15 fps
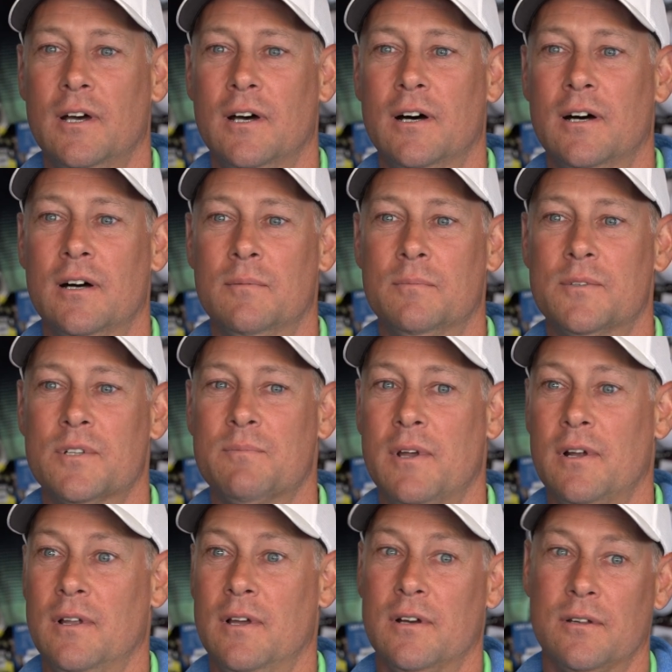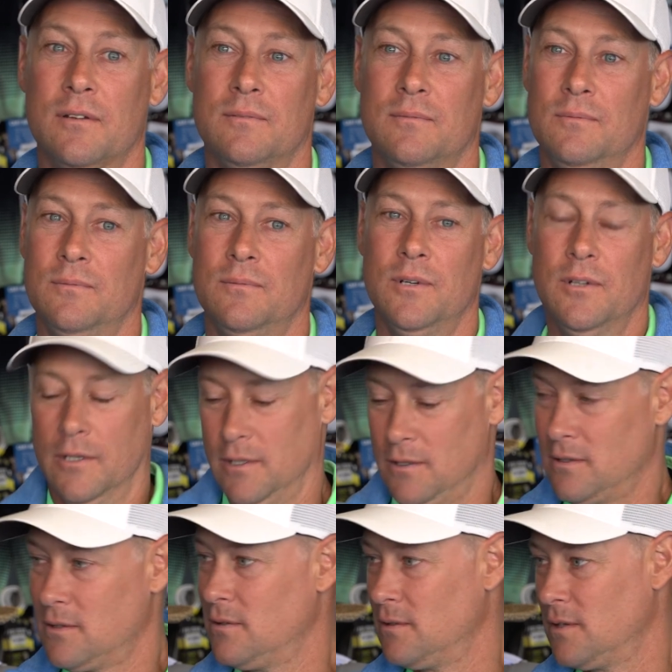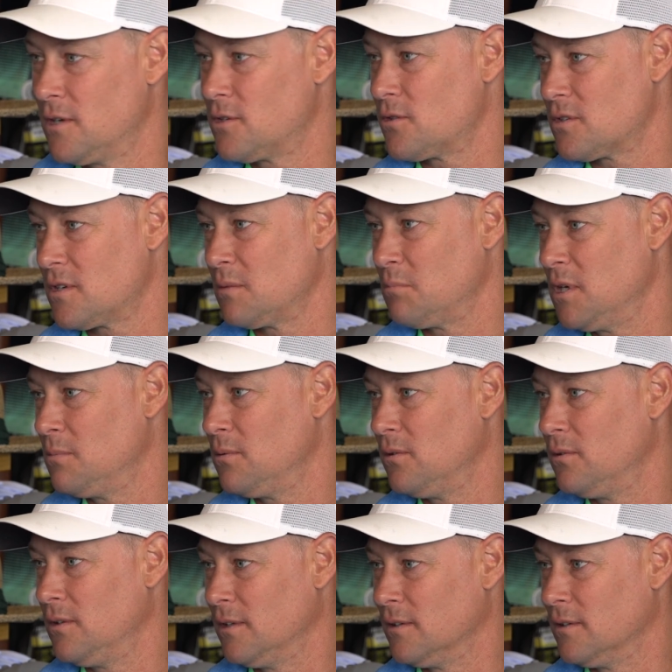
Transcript: um, just met a lot of really interesting people